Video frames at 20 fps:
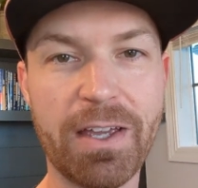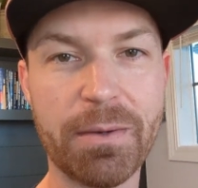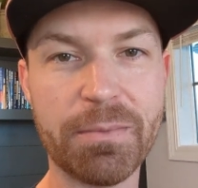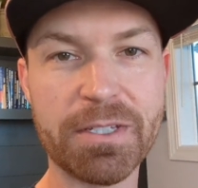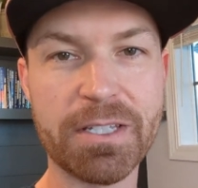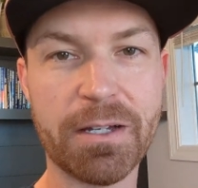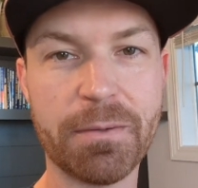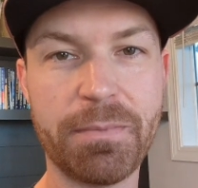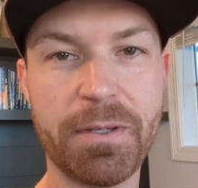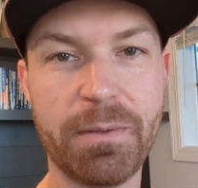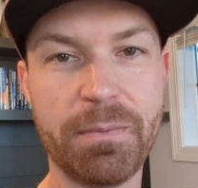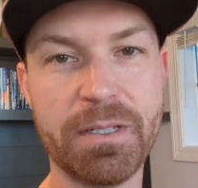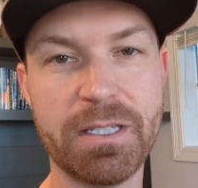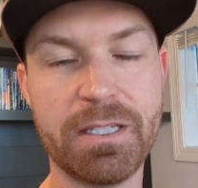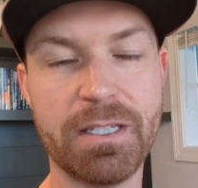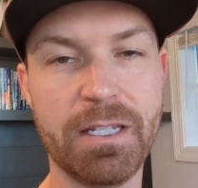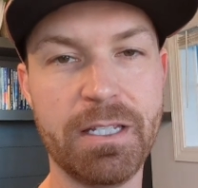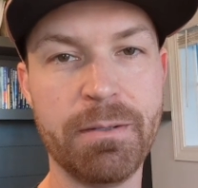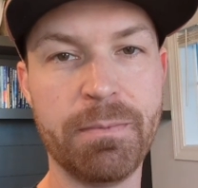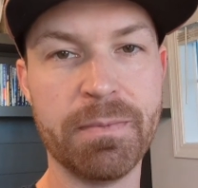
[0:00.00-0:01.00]
Amazon
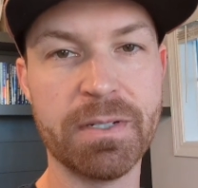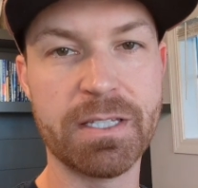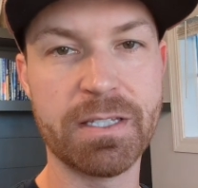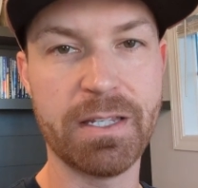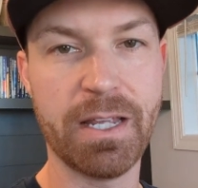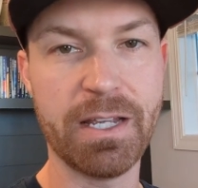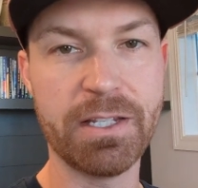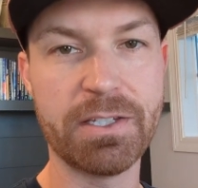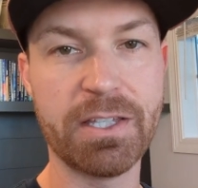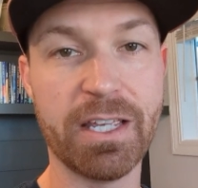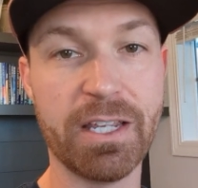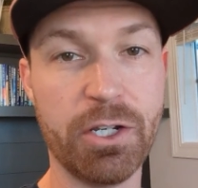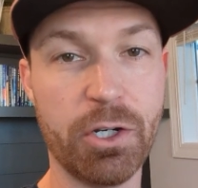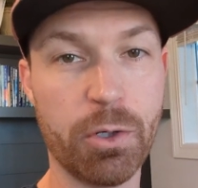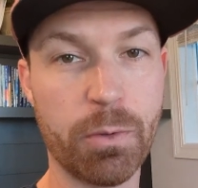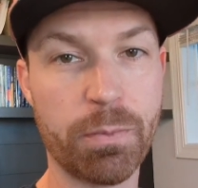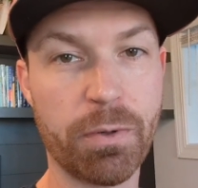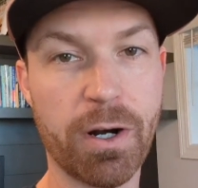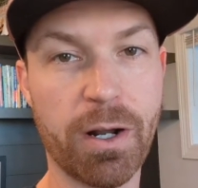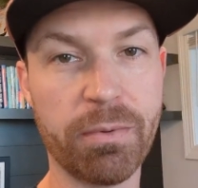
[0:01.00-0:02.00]
PPC mistakes that
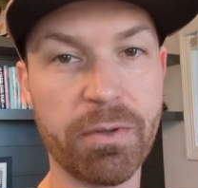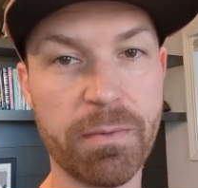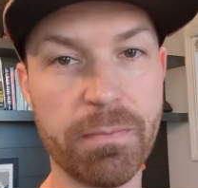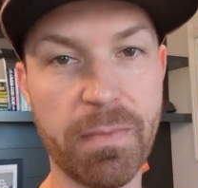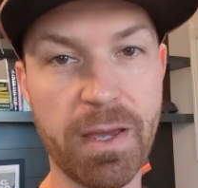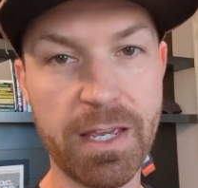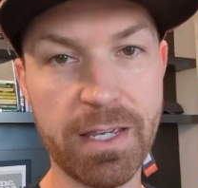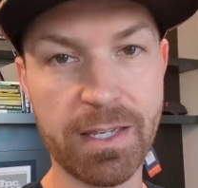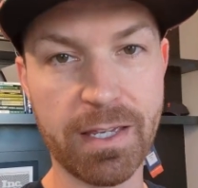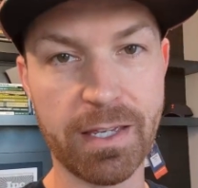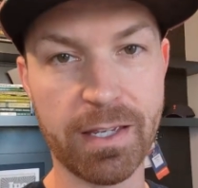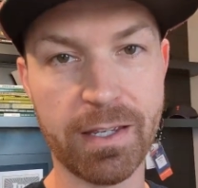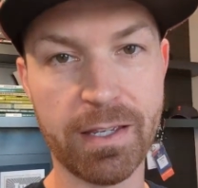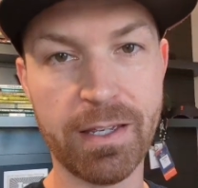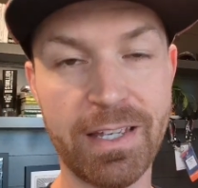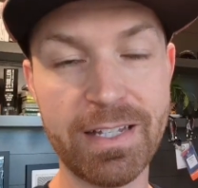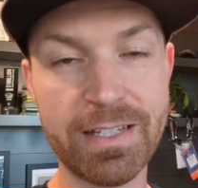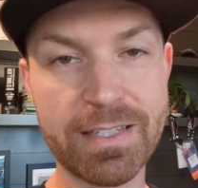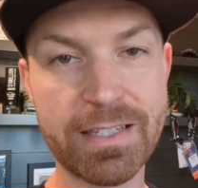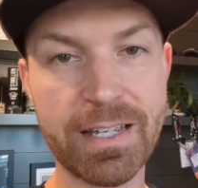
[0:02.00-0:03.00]
you're probably
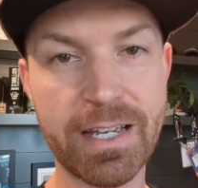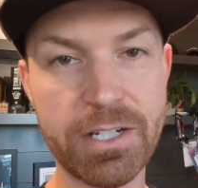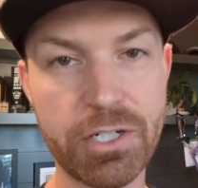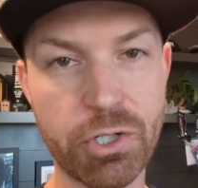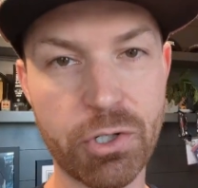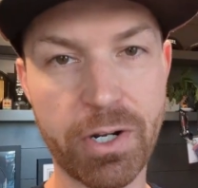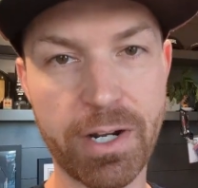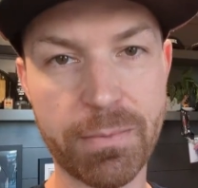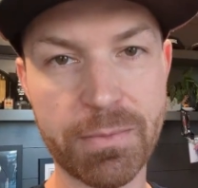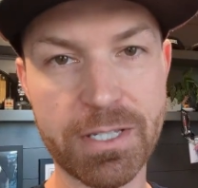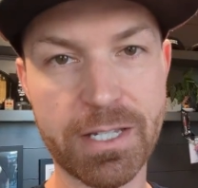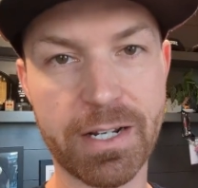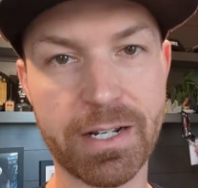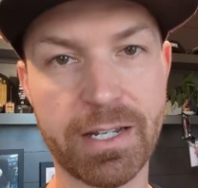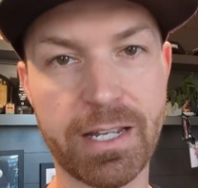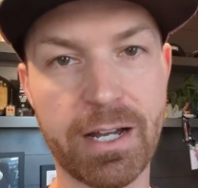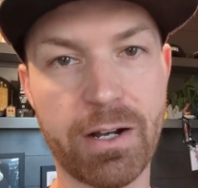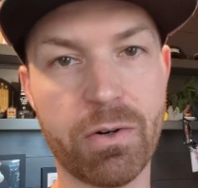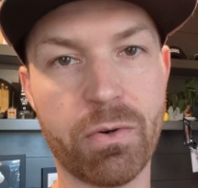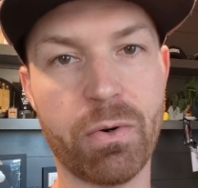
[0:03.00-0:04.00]
making inside your Amazon
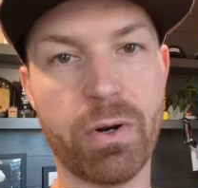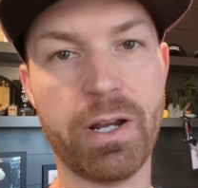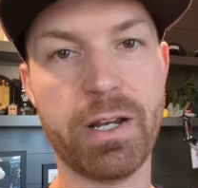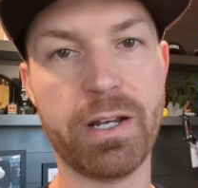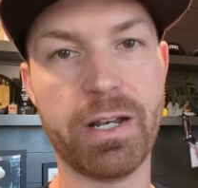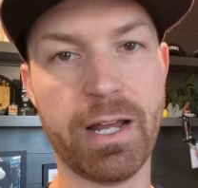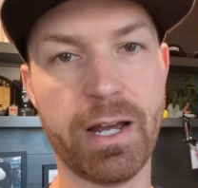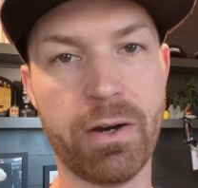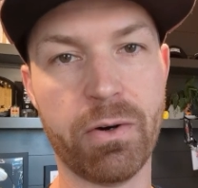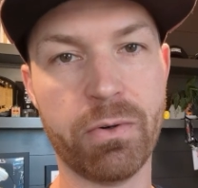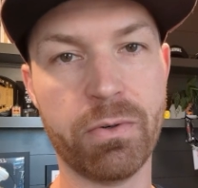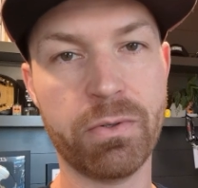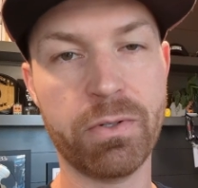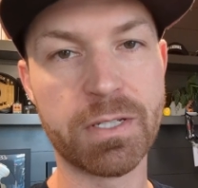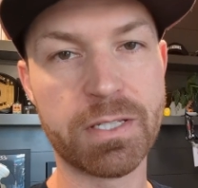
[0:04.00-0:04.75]
account right now.